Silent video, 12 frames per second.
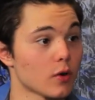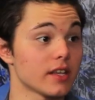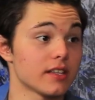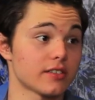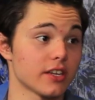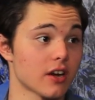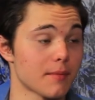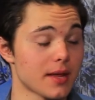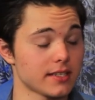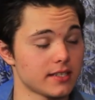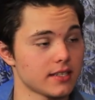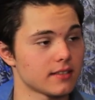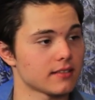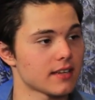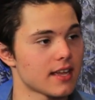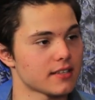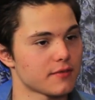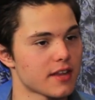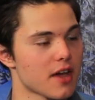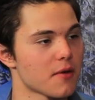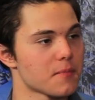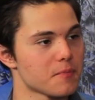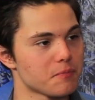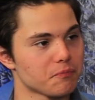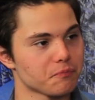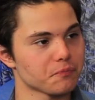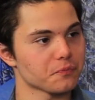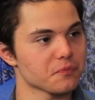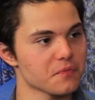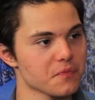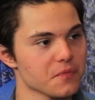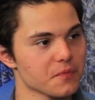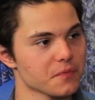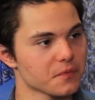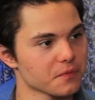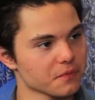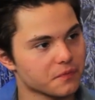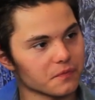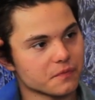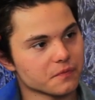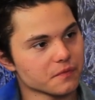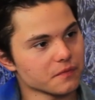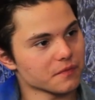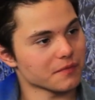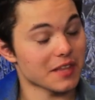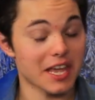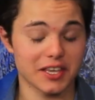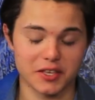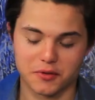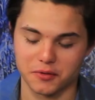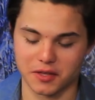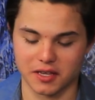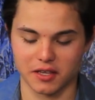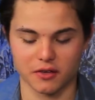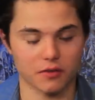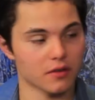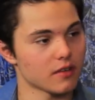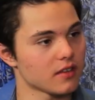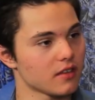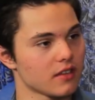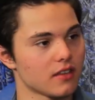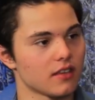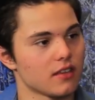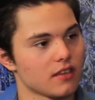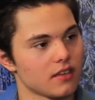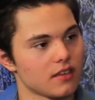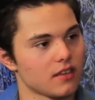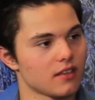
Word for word: to be 20 this year. I'm 19. Yeah, 20 this year. 19 years old and you're killing it. Thank you. Thank you. You're killing it. It's so cool.